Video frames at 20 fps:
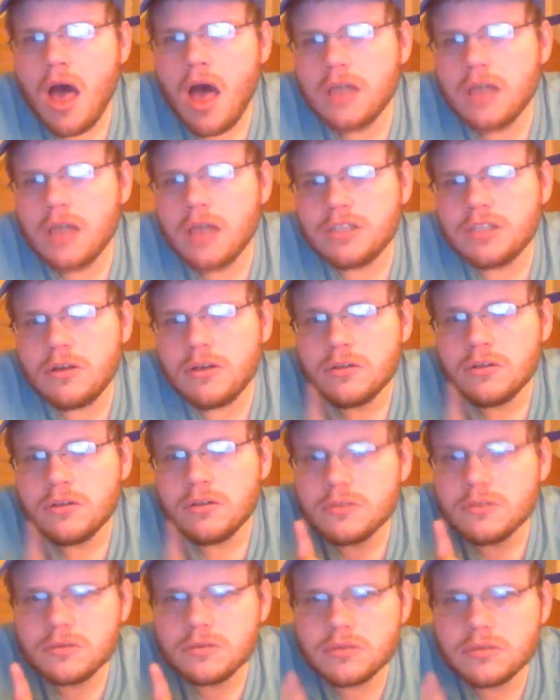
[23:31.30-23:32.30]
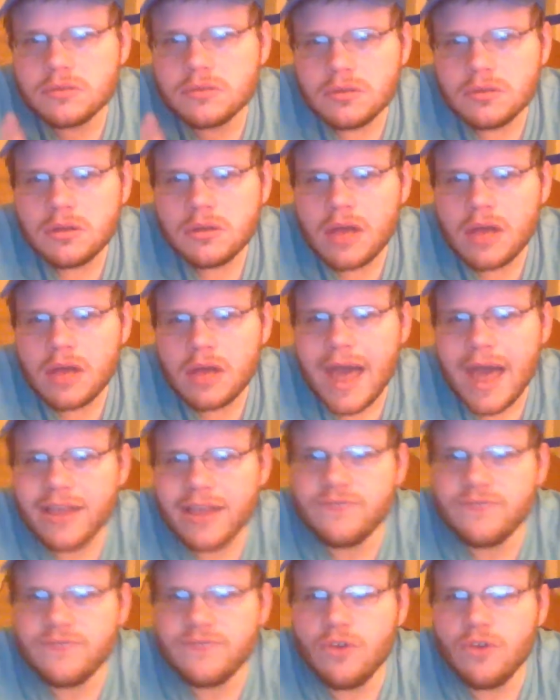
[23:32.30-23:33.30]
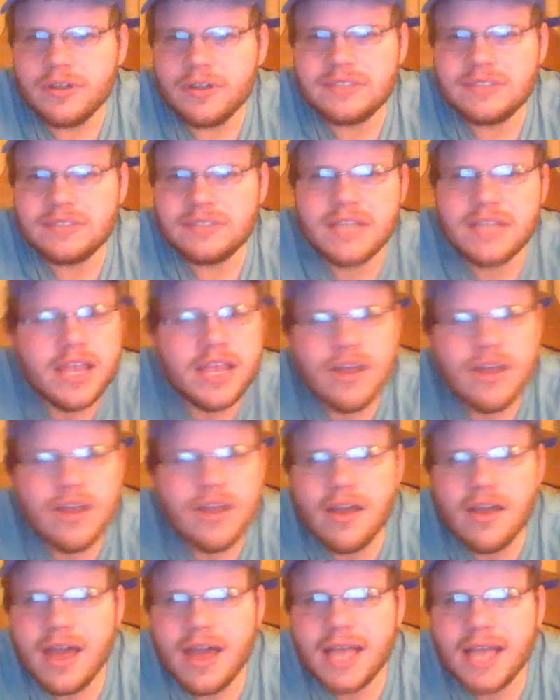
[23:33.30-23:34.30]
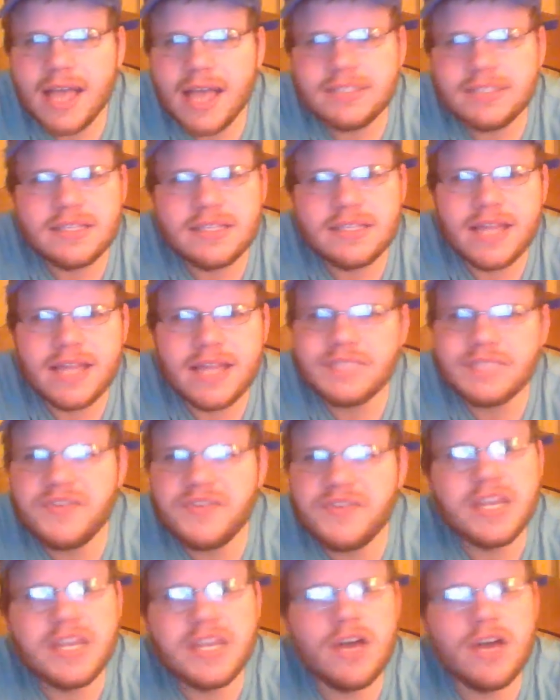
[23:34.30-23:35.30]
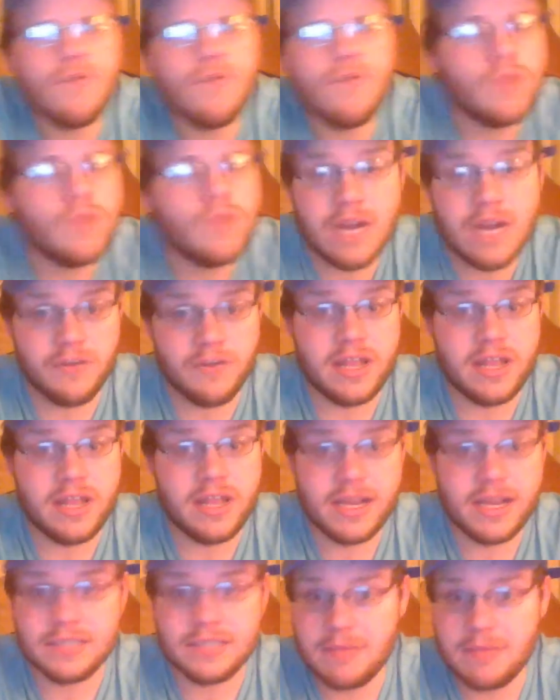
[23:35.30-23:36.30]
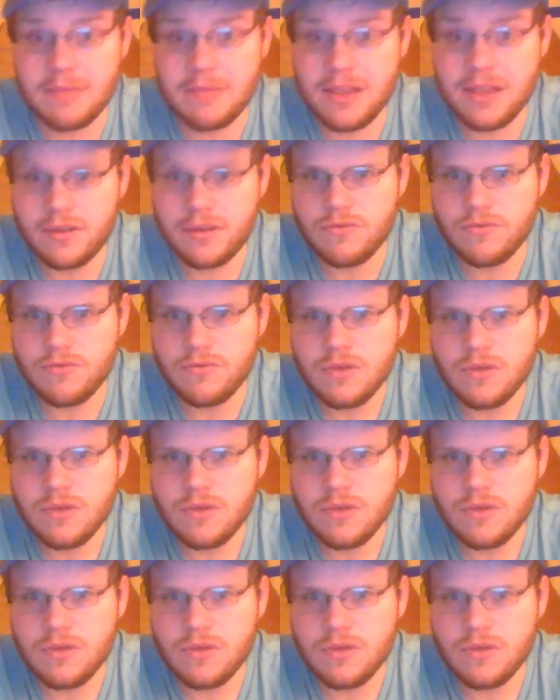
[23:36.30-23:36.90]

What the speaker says: So, I look forward to seeing y'all guys in the next video, whatever that is I may do.